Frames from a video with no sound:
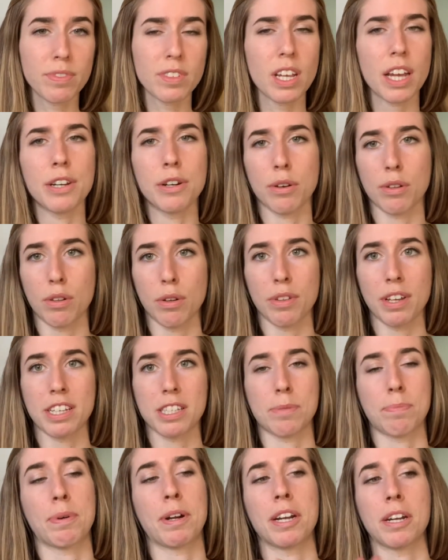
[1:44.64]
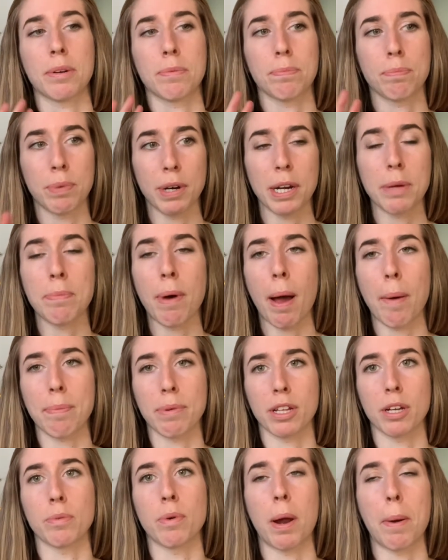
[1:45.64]
I know clothing is a pretty
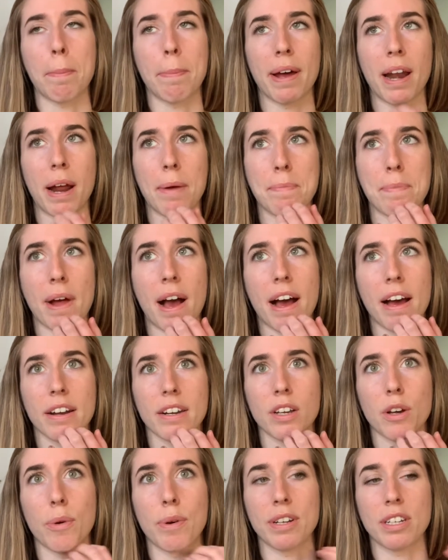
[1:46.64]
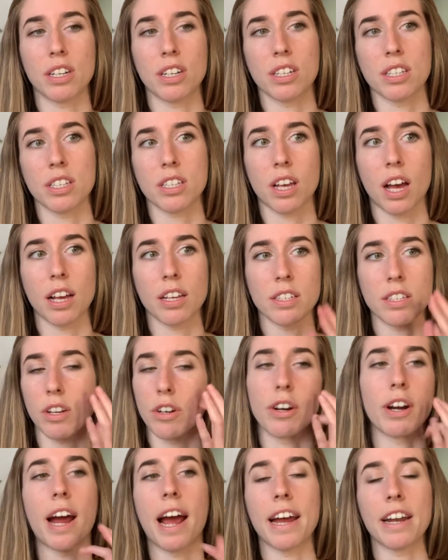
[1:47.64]
popular one, but I'm not going to discuss,
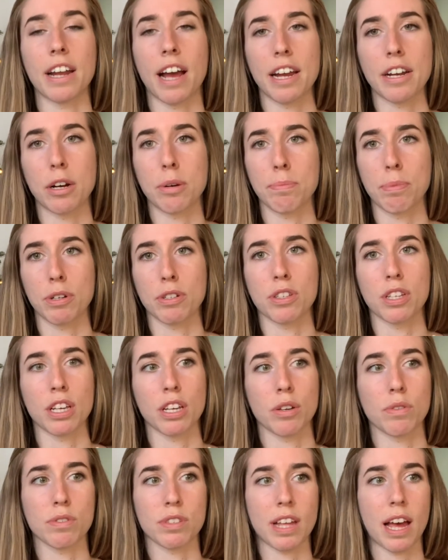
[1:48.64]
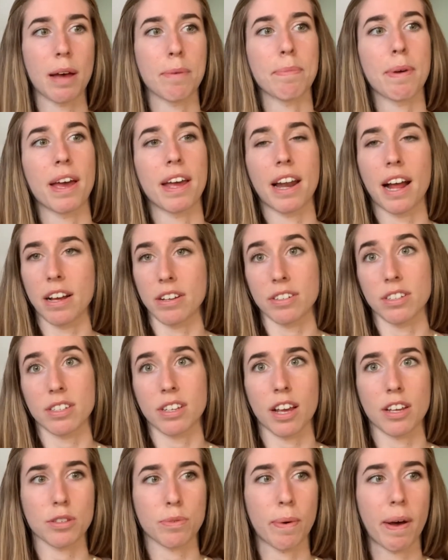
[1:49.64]
or I don't personally use them, and I'll
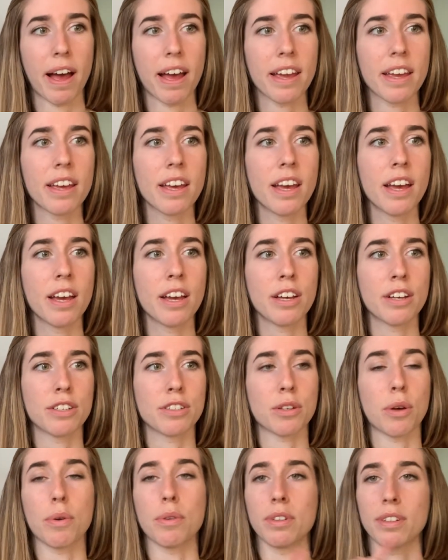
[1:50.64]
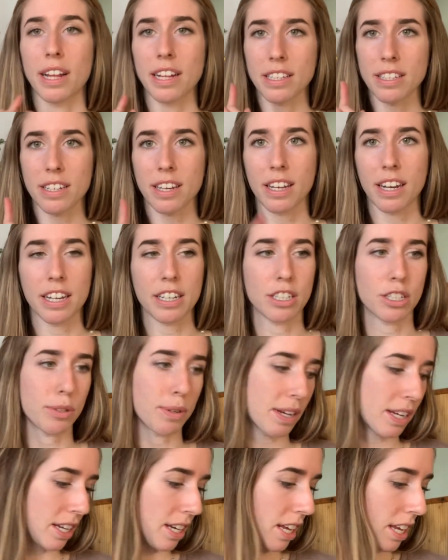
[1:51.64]
discuss why. So let's get into it.